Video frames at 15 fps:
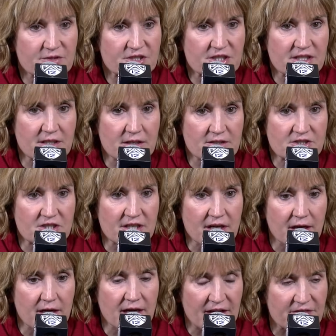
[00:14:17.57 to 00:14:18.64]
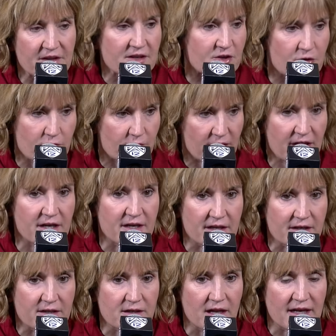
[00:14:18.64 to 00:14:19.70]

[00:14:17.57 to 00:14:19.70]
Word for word: She, she, uh, I think you hit it.